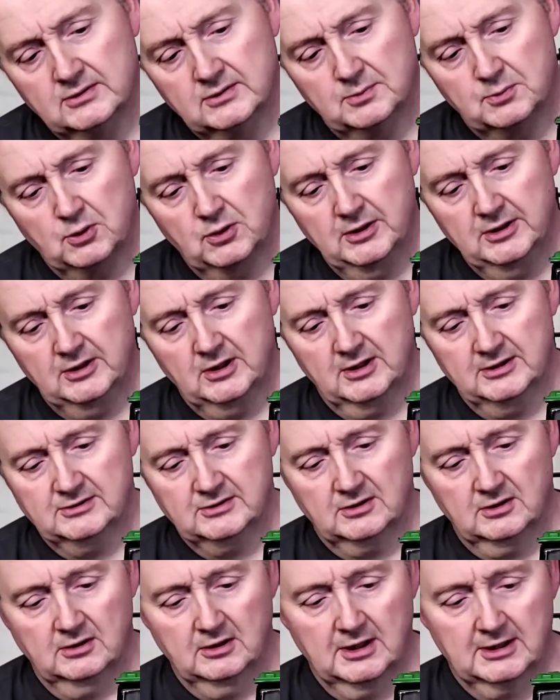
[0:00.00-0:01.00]
It's a pretty
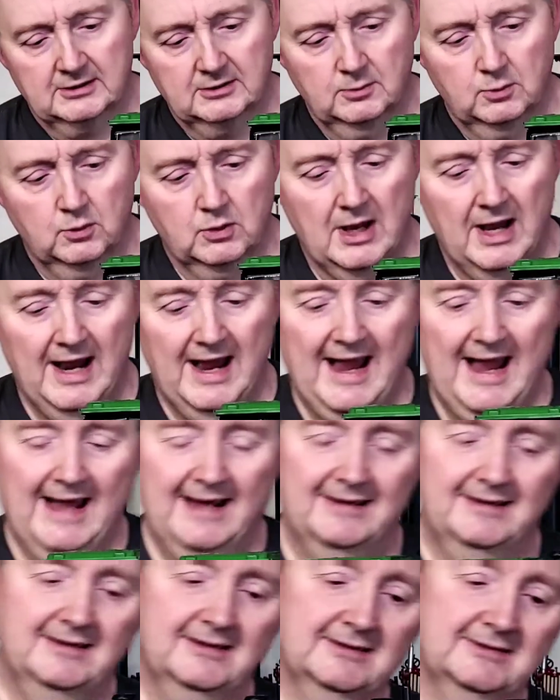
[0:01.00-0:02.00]
nice collectible. I
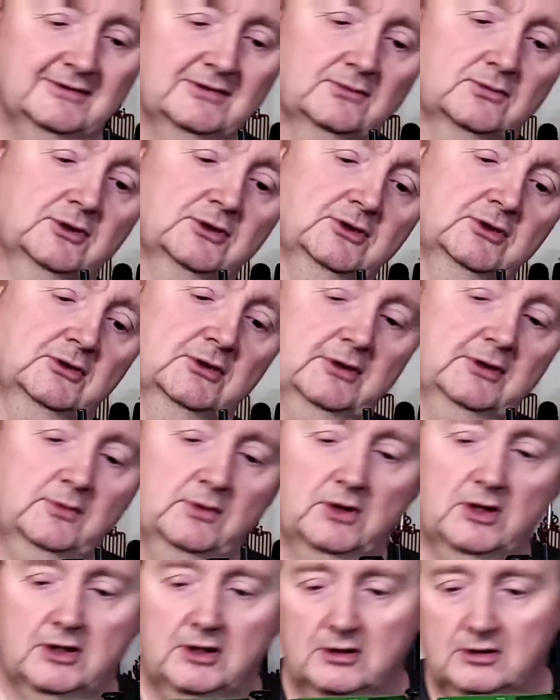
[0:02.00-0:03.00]
had this originally
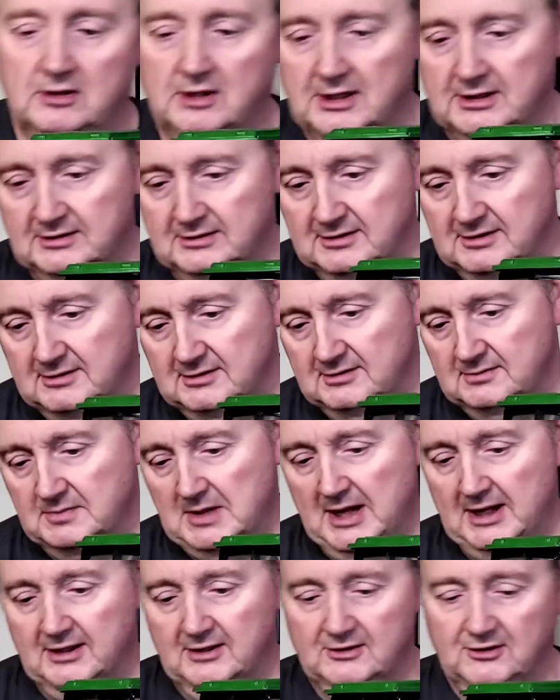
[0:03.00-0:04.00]
when I collected
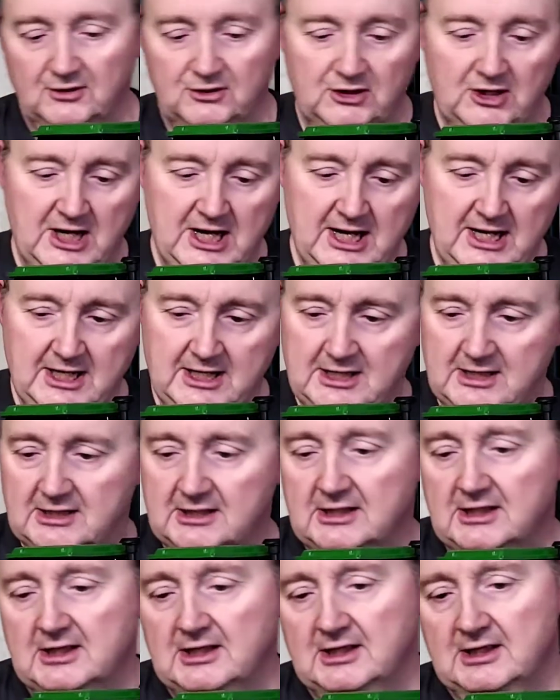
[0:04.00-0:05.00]
back in the day,
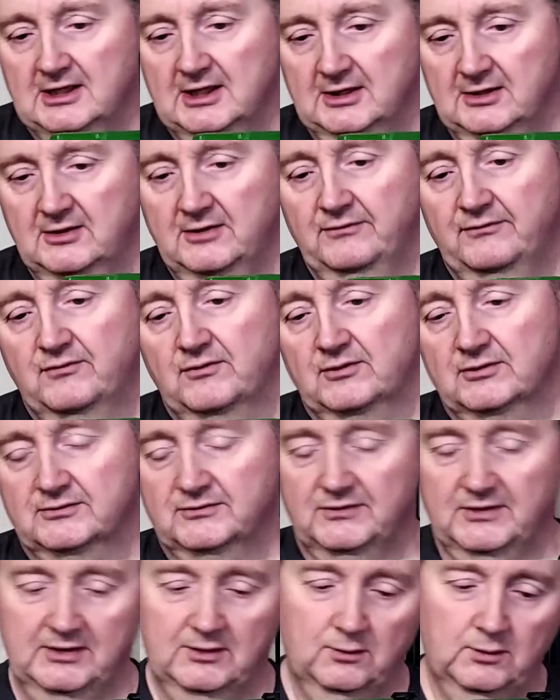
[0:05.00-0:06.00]
and the
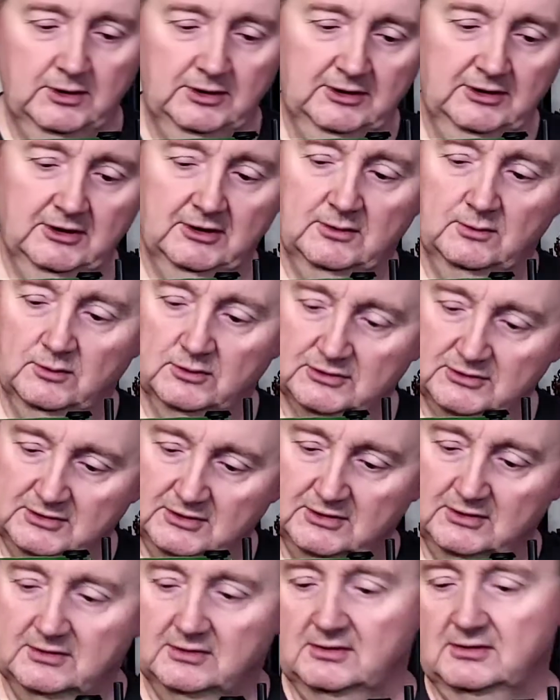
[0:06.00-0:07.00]
first thing we did was
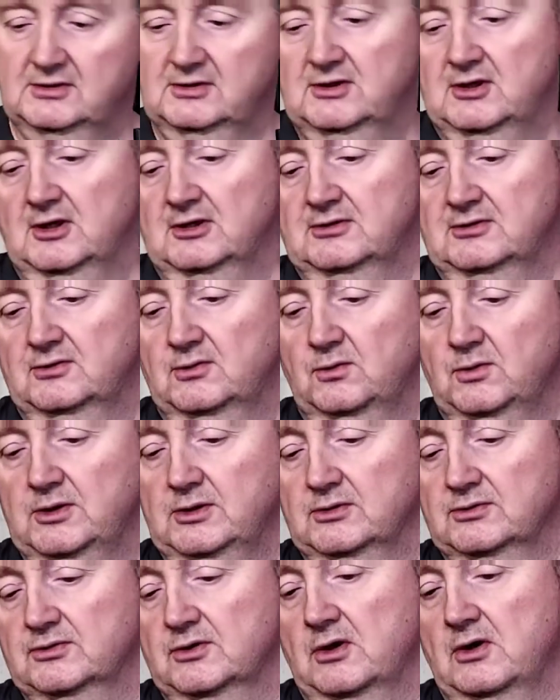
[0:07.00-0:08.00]
cut the
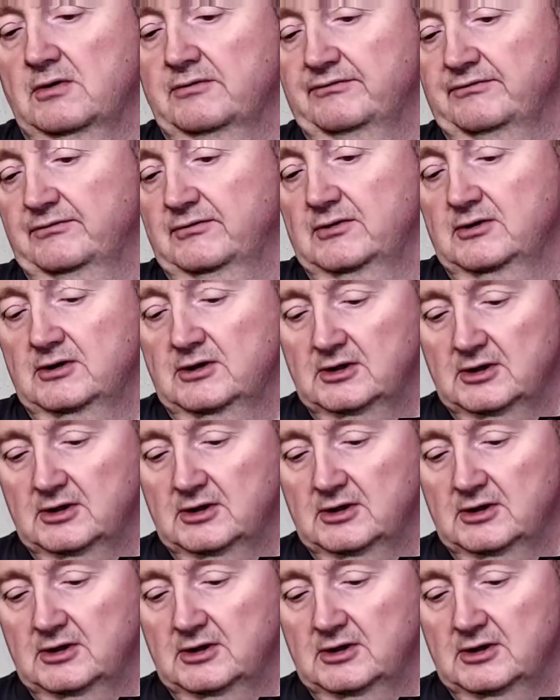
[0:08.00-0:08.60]
wheels off